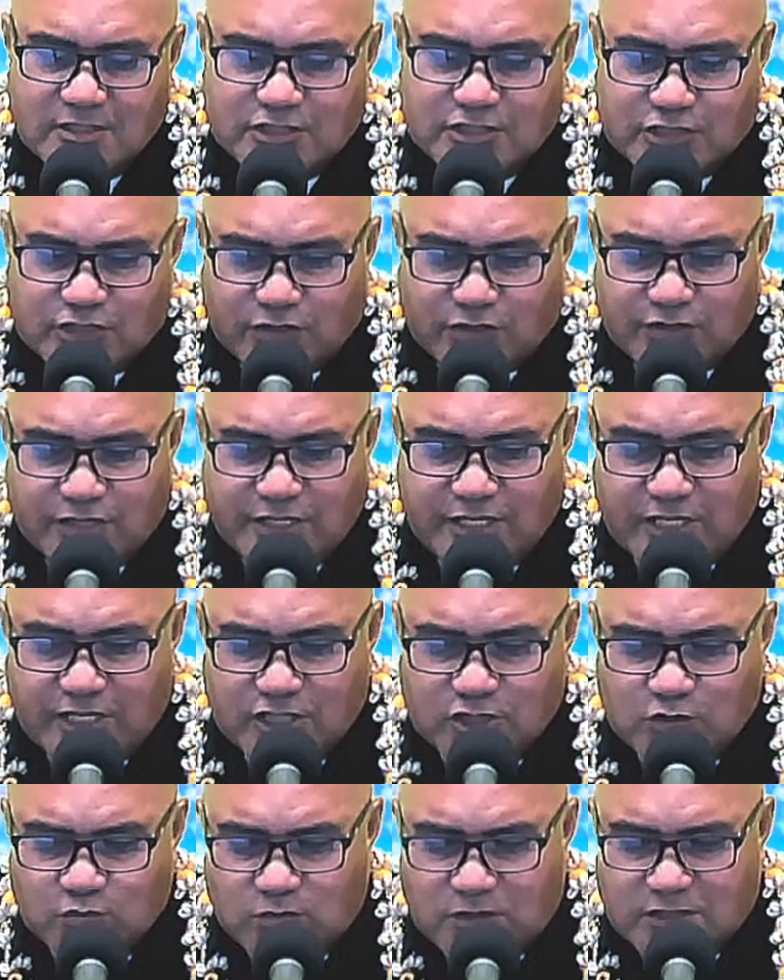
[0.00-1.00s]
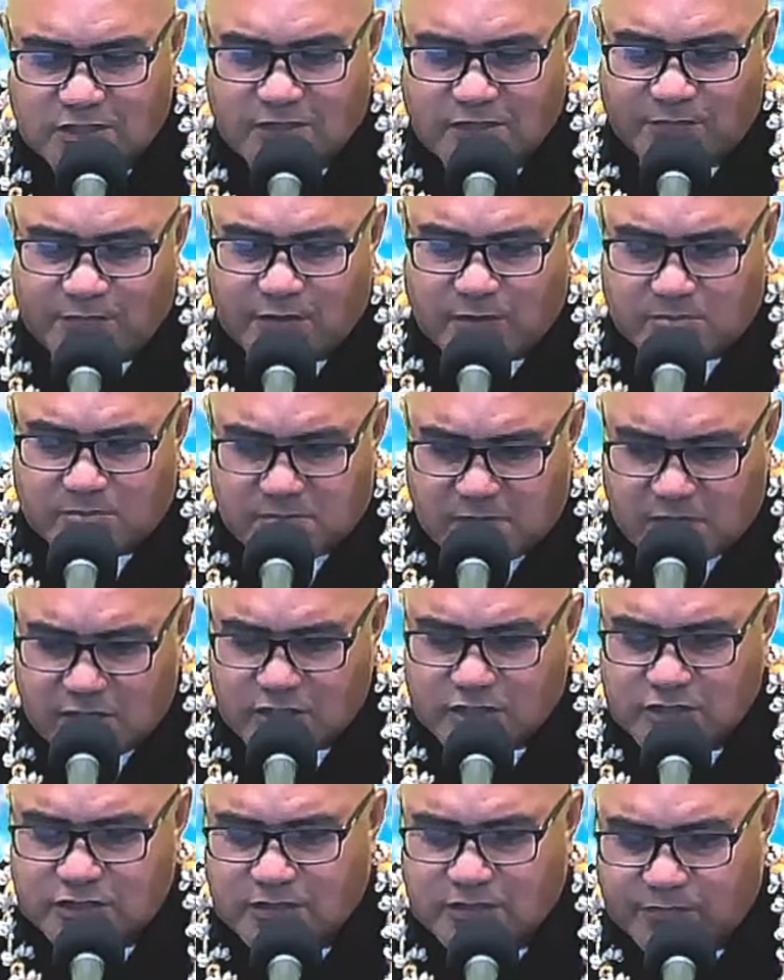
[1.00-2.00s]
Joy is one of the
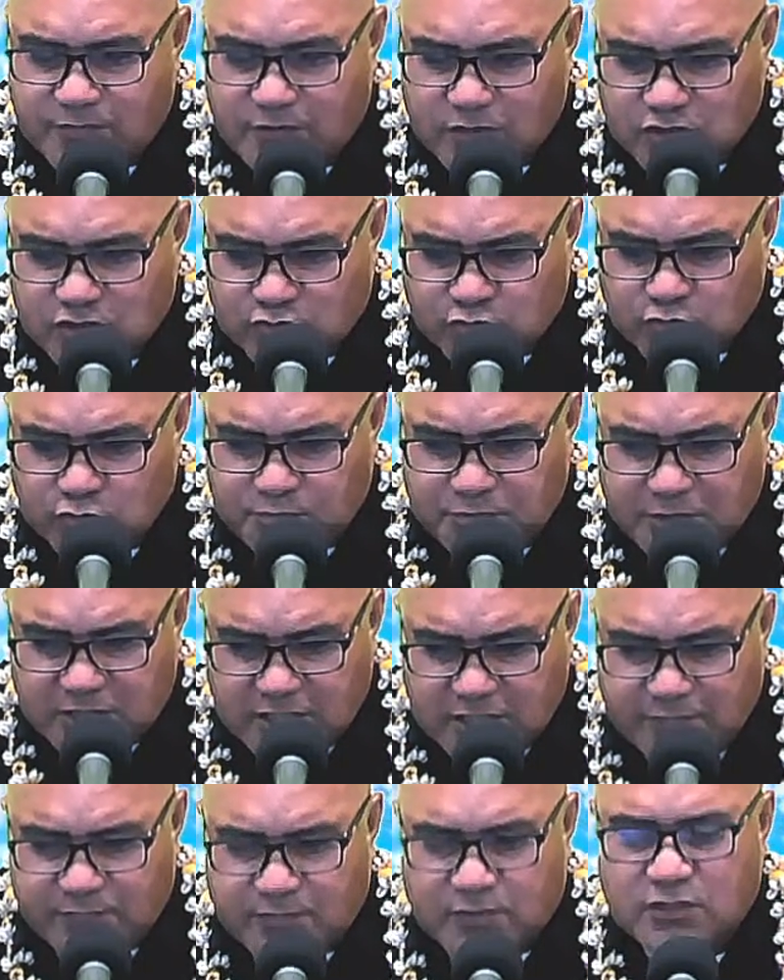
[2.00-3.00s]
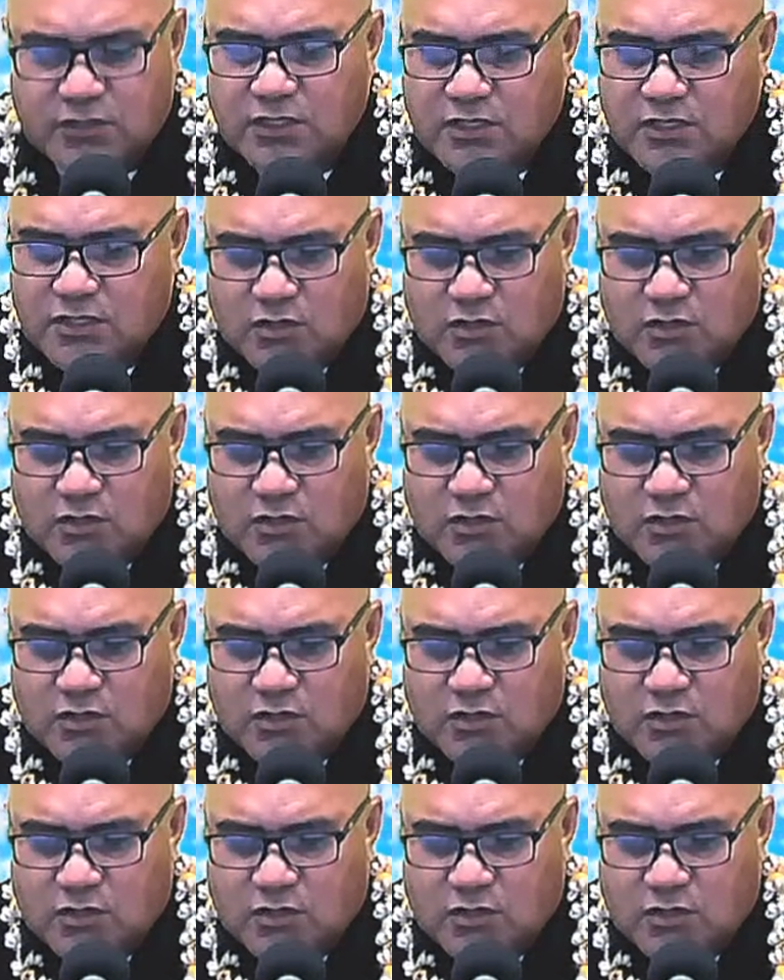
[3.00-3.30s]
marks of the true believer.